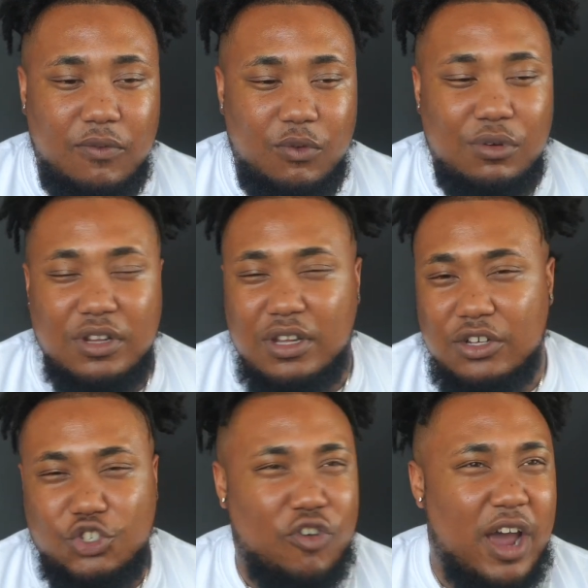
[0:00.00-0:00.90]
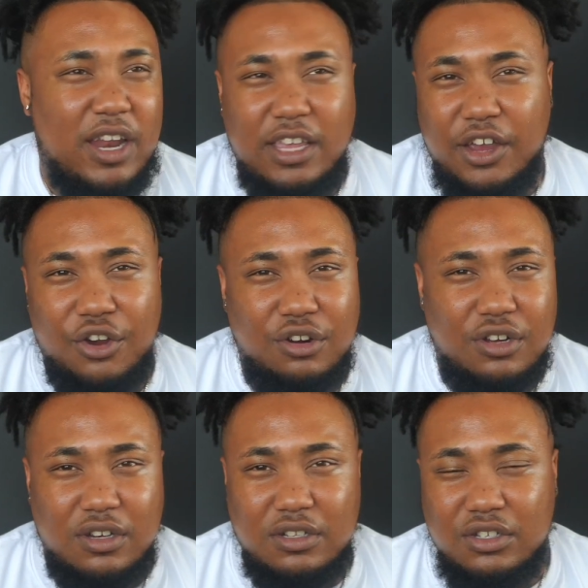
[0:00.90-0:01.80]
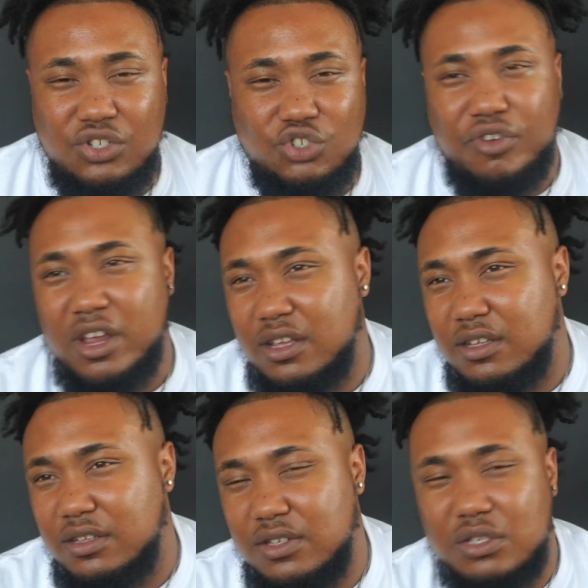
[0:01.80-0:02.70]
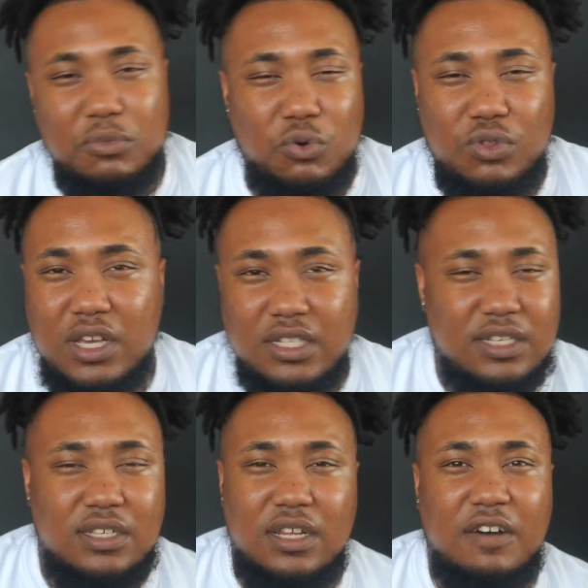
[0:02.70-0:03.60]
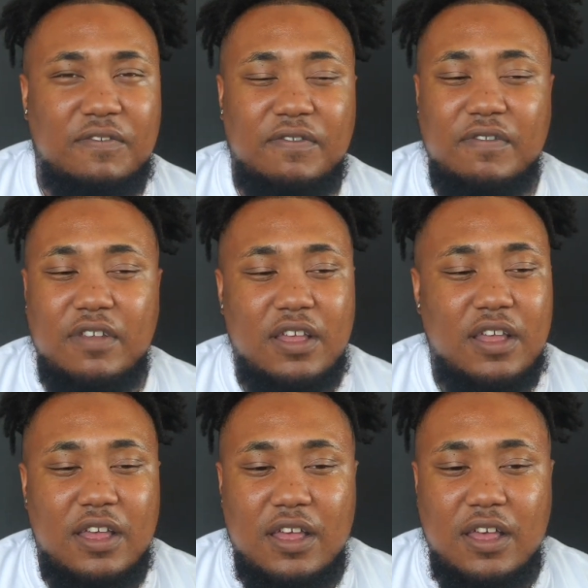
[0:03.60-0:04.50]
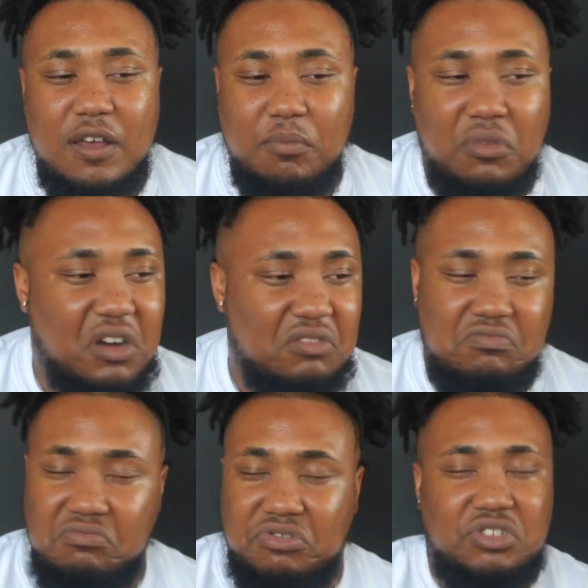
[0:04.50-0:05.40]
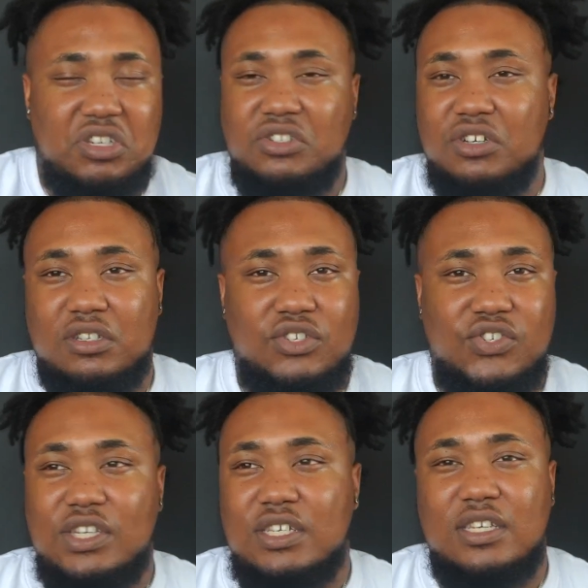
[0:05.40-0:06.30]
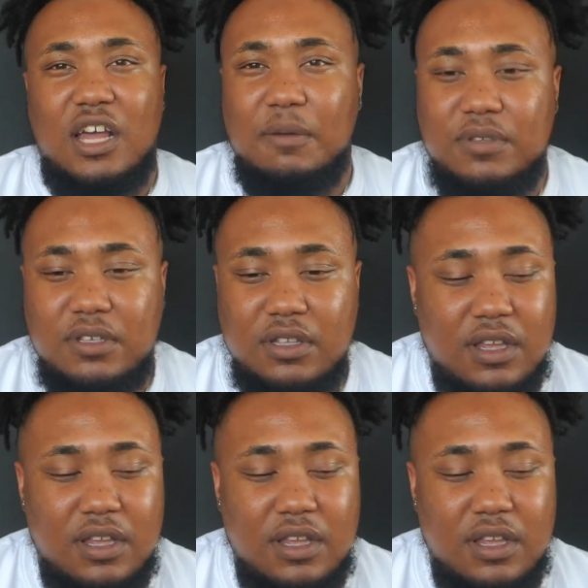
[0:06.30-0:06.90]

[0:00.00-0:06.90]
We were trying to get her to drink smoothies and stuff, but she slept.